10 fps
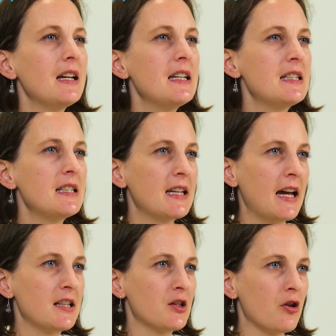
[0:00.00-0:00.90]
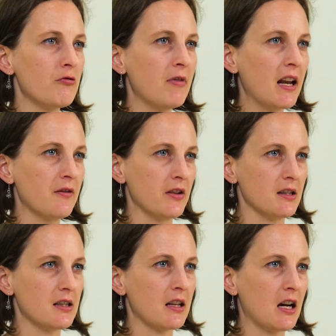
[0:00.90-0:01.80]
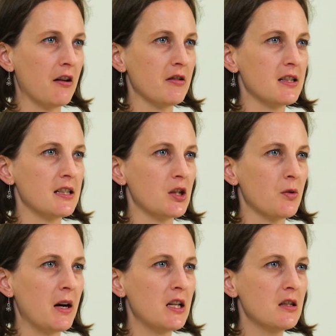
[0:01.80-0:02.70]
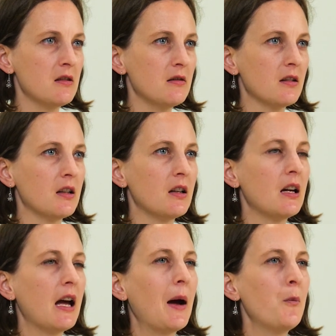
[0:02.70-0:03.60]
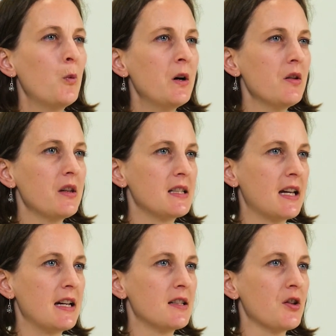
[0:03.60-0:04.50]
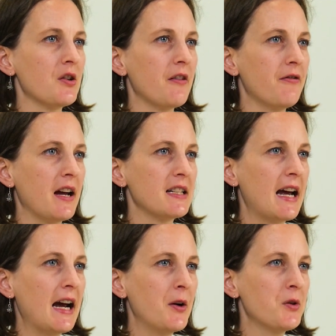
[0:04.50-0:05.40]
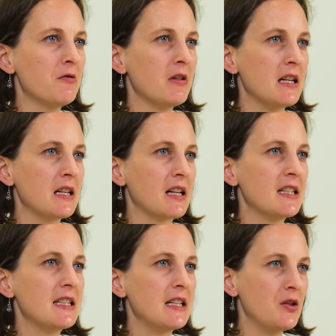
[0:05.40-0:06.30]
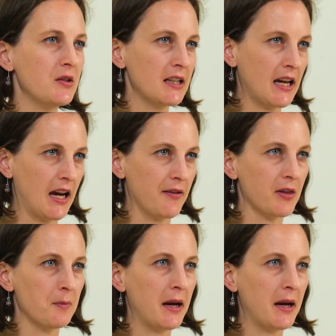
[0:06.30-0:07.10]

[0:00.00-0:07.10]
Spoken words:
Is this case note relevant to the current situation? And will this case note affect how the reader continues to care for the